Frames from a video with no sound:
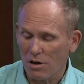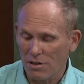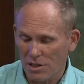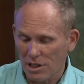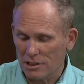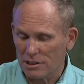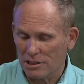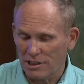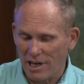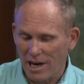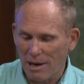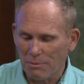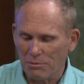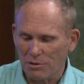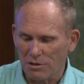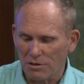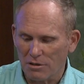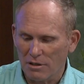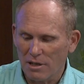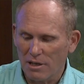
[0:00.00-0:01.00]
in this
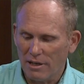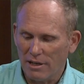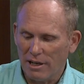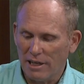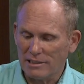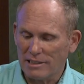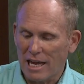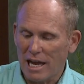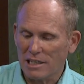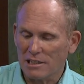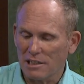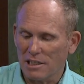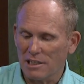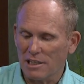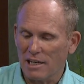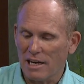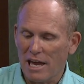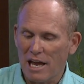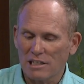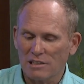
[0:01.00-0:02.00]
chapter, it's actually
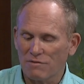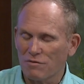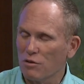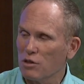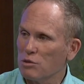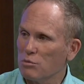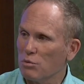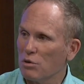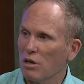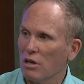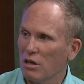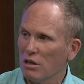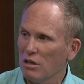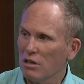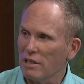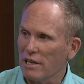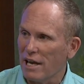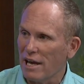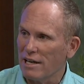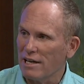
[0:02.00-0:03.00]
the last verse we're going to
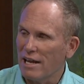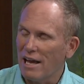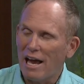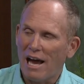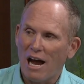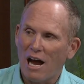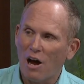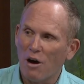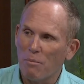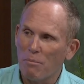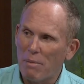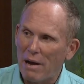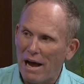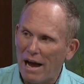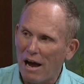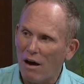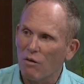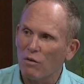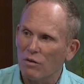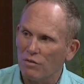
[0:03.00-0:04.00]
look at, how
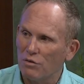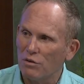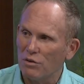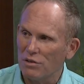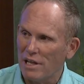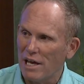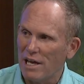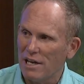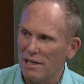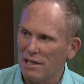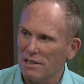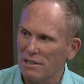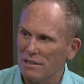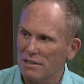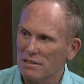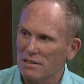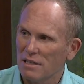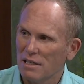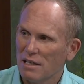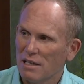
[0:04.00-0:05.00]
powerful that
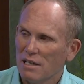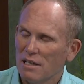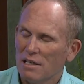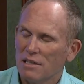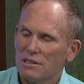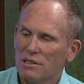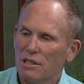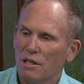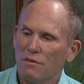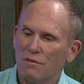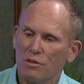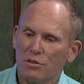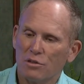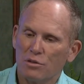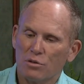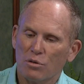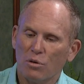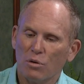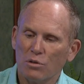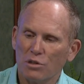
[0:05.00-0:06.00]
is.
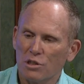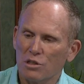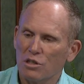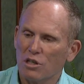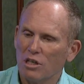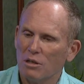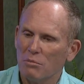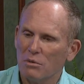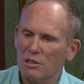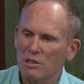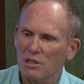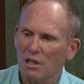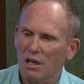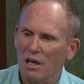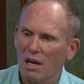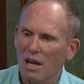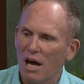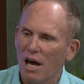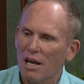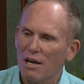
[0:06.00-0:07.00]
Self-control determines a
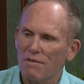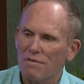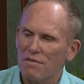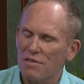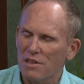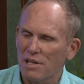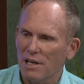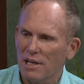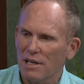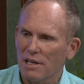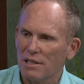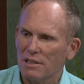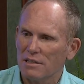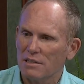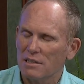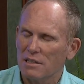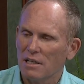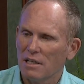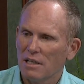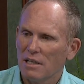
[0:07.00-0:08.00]
lot of
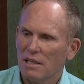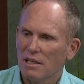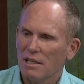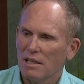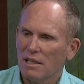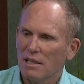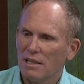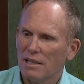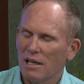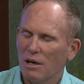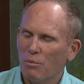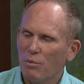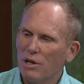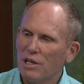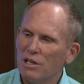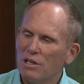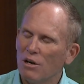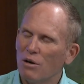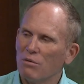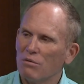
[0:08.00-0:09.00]
things that we
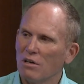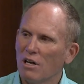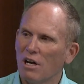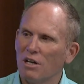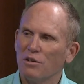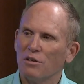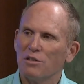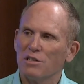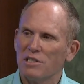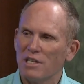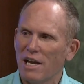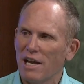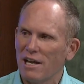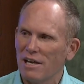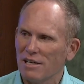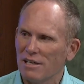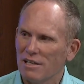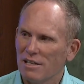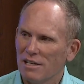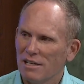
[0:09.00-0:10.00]
don't
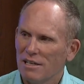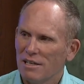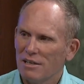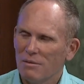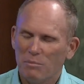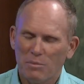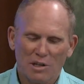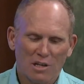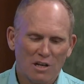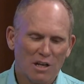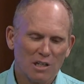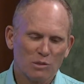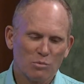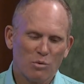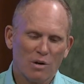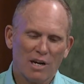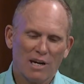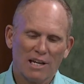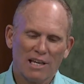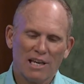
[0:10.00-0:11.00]
understand, because
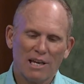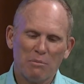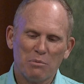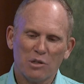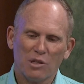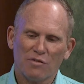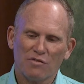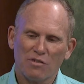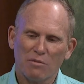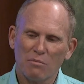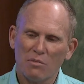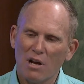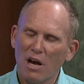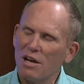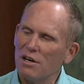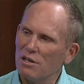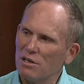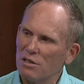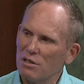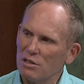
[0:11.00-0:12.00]
what it keeps you from
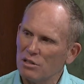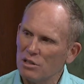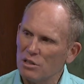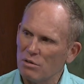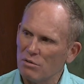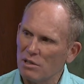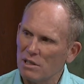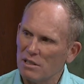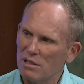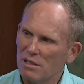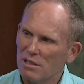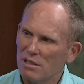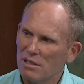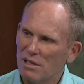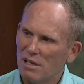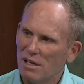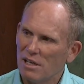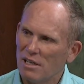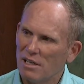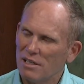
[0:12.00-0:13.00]
not doing,
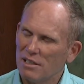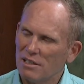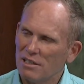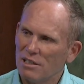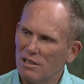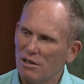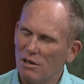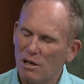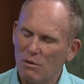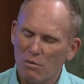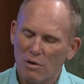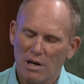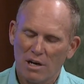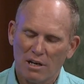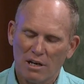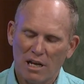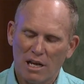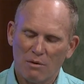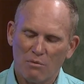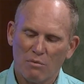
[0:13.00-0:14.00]
yeah. uh, you know, and what
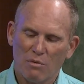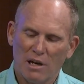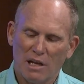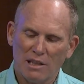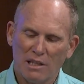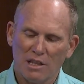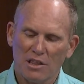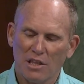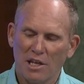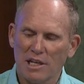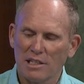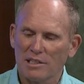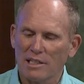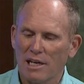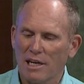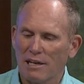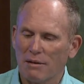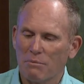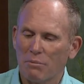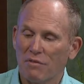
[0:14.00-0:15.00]
it, and, and the things
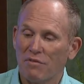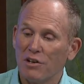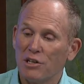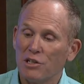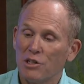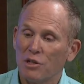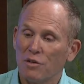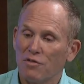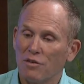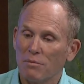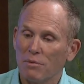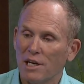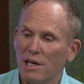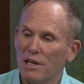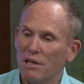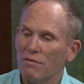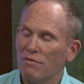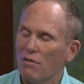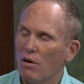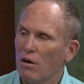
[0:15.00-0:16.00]
that it prevents you from
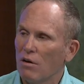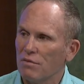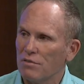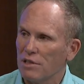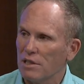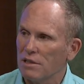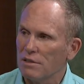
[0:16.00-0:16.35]
getting involved in.